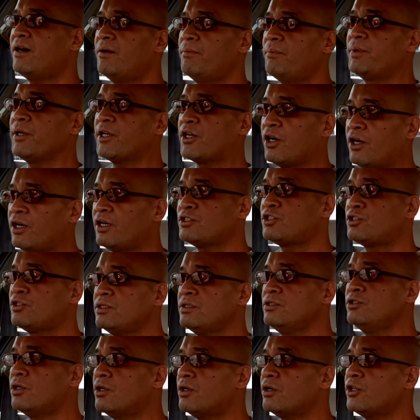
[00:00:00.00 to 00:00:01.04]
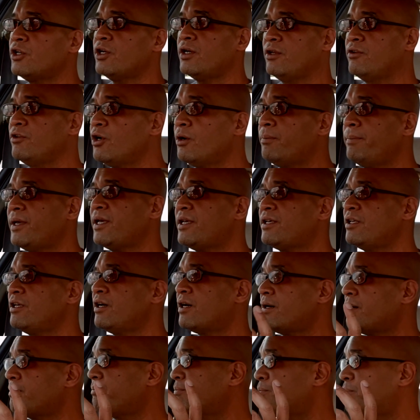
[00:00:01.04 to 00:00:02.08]
Because
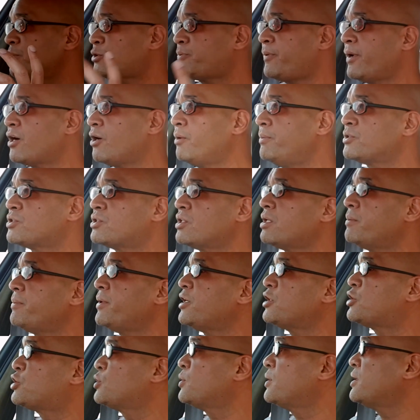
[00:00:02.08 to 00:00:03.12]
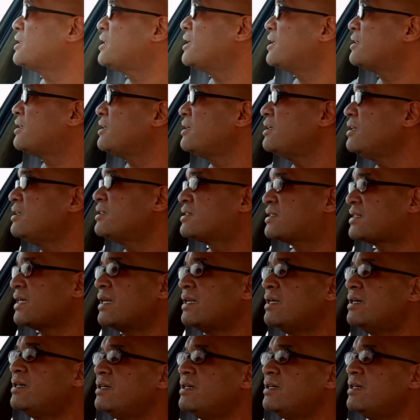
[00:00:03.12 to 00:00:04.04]
Puspakom is going to make sure that the seller